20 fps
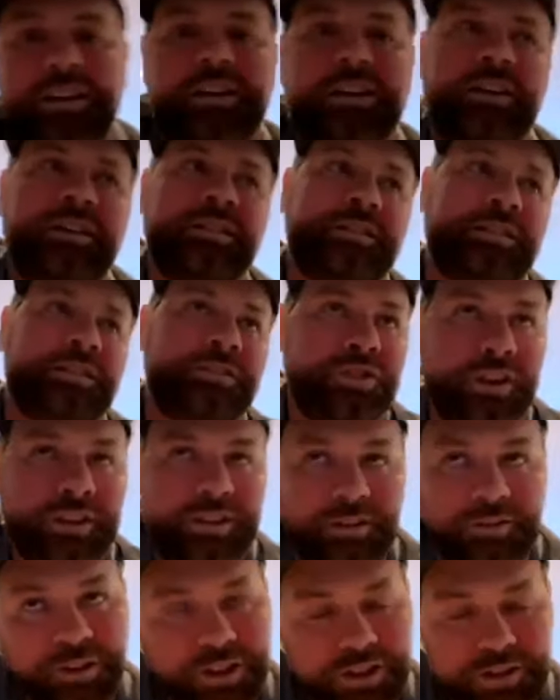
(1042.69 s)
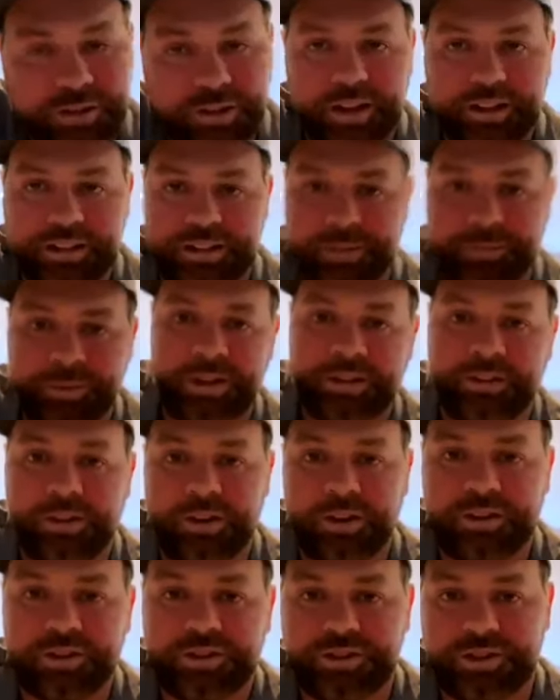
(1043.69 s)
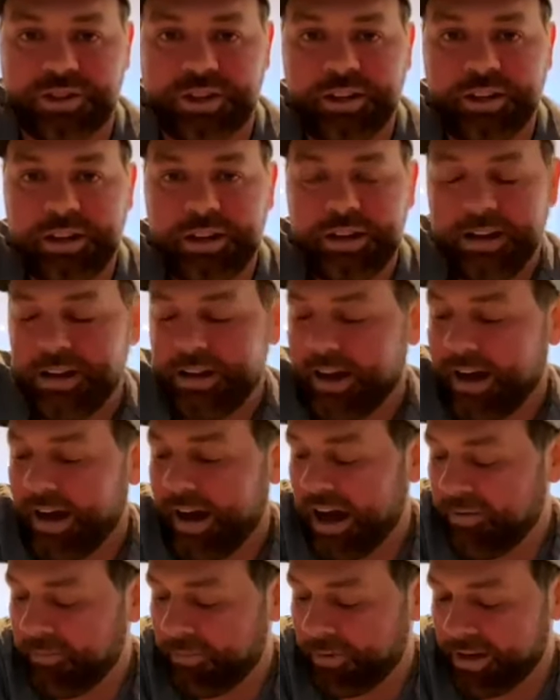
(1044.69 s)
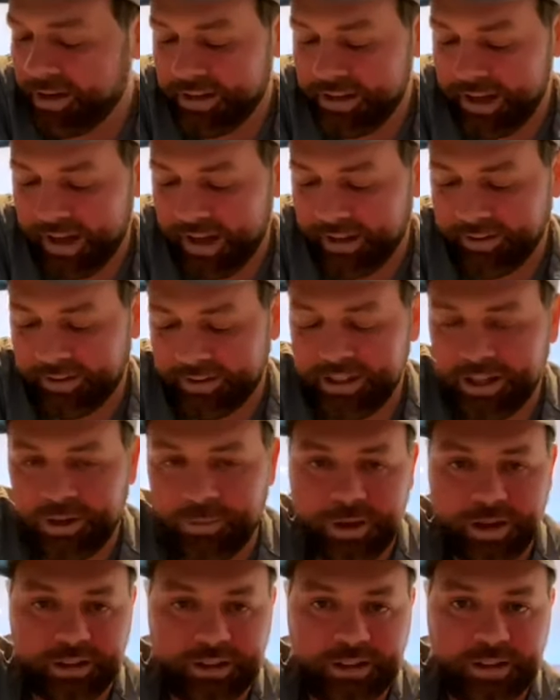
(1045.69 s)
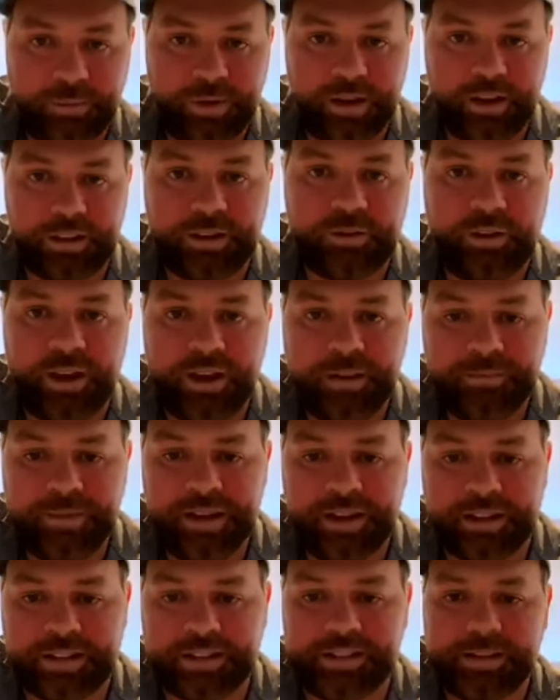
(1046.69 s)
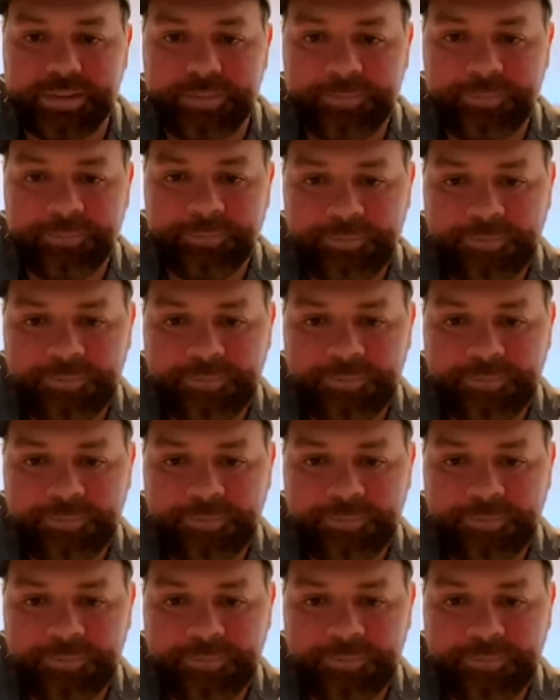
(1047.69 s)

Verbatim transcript: songs and trying to visualize them with an orchestra. Um, but in the end, I think we got the, we got the right mix.